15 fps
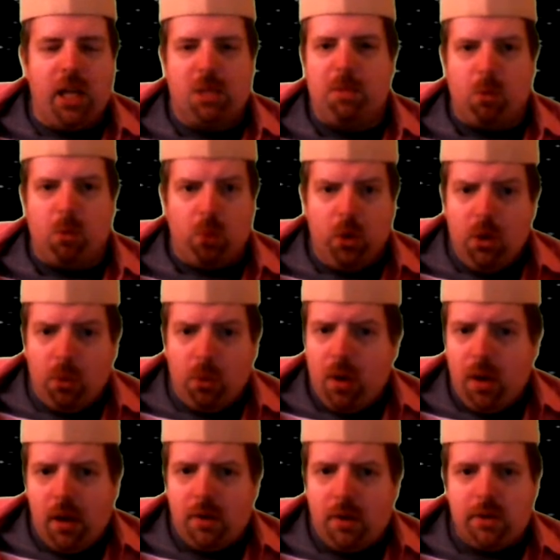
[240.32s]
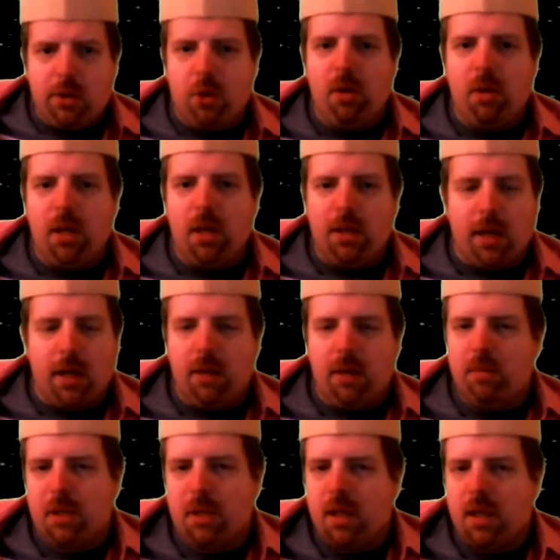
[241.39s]
it's been rewritten so many
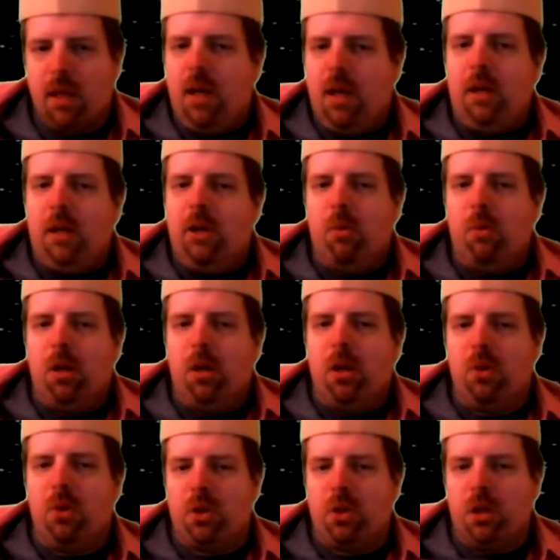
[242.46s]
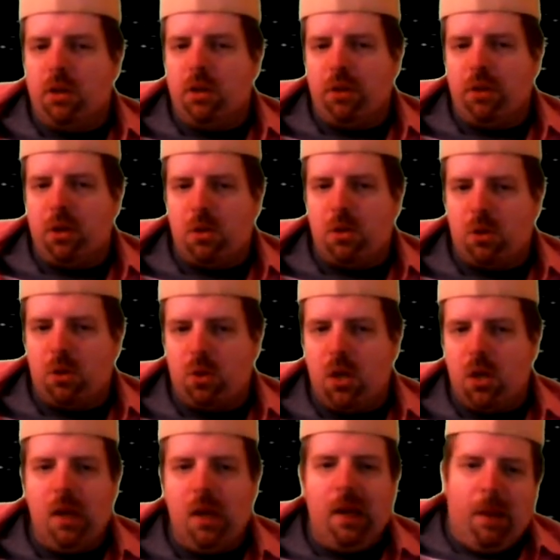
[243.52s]
times that nobody knows the difference
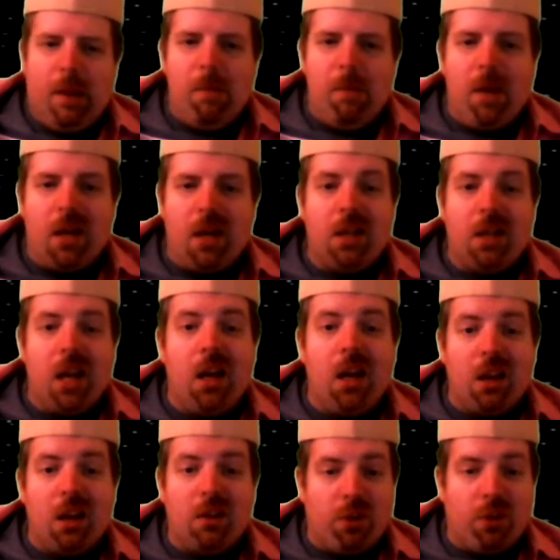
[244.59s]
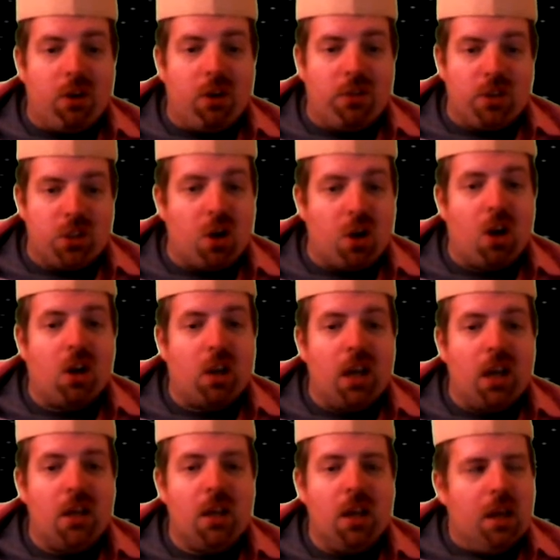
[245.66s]
between meditating in front of a
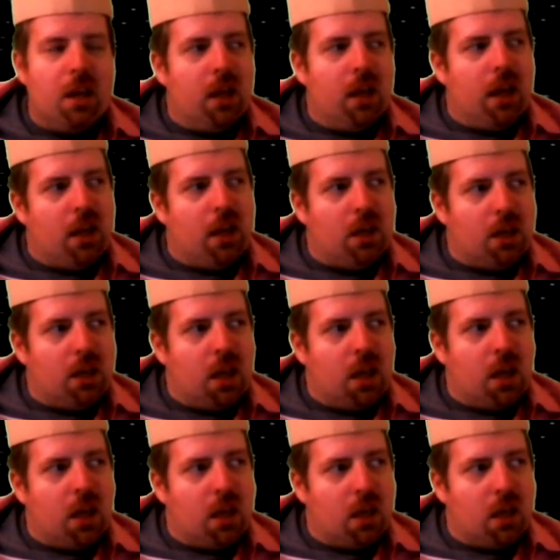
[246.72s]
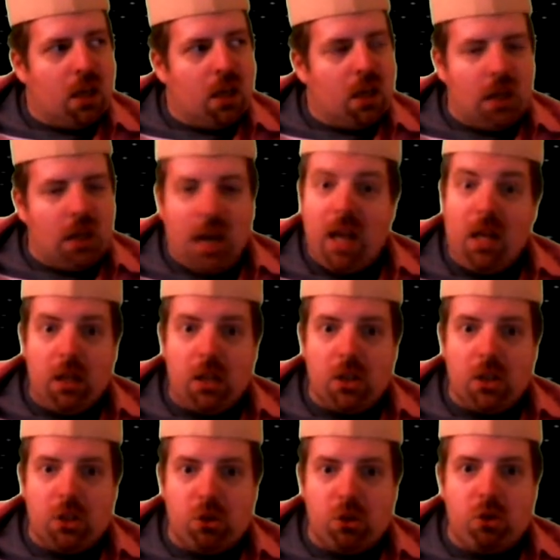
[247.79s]
Stargate and
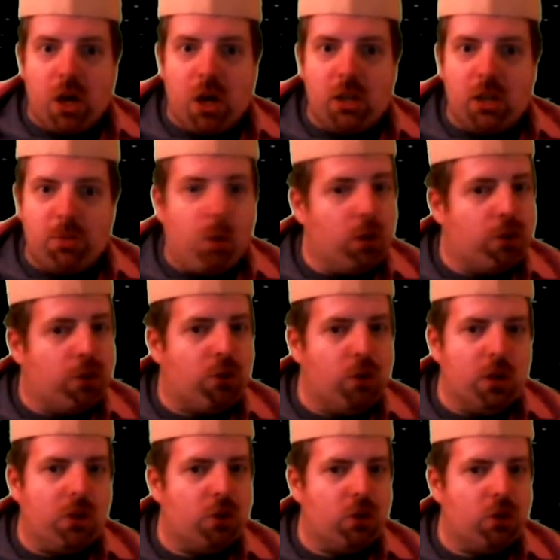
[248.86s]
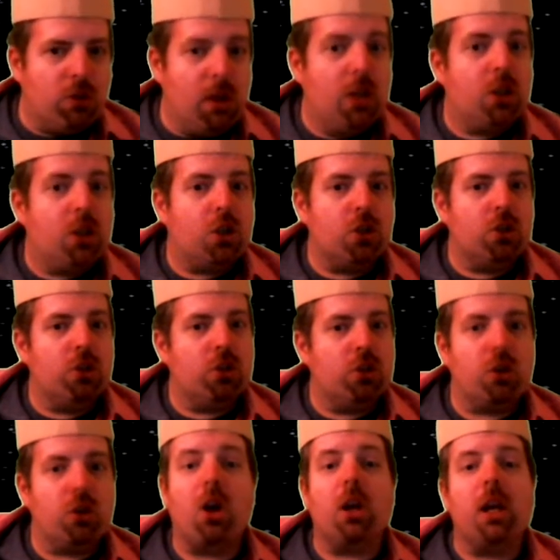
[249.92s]
aliens who transport through interdimensional
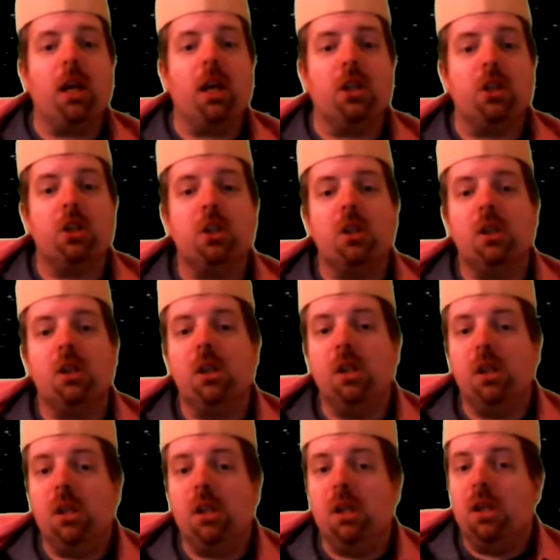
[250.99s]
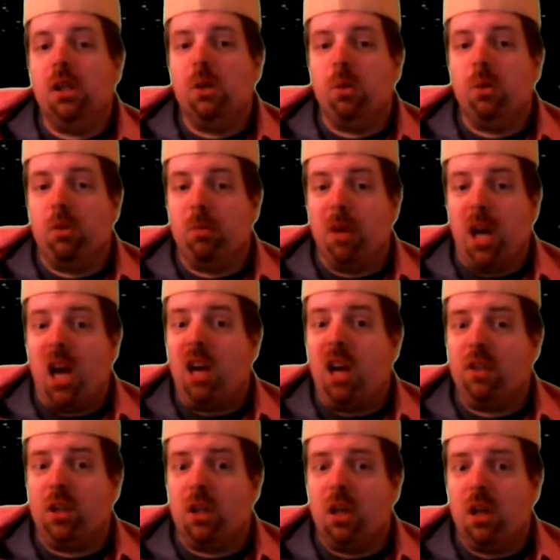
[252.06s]
Stargates with
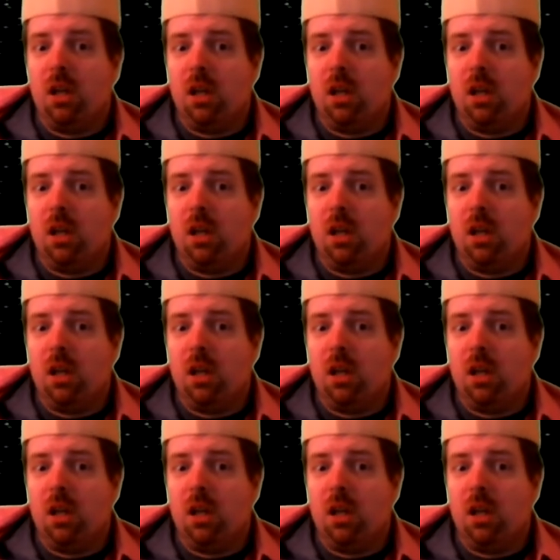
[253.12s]
MacGyver.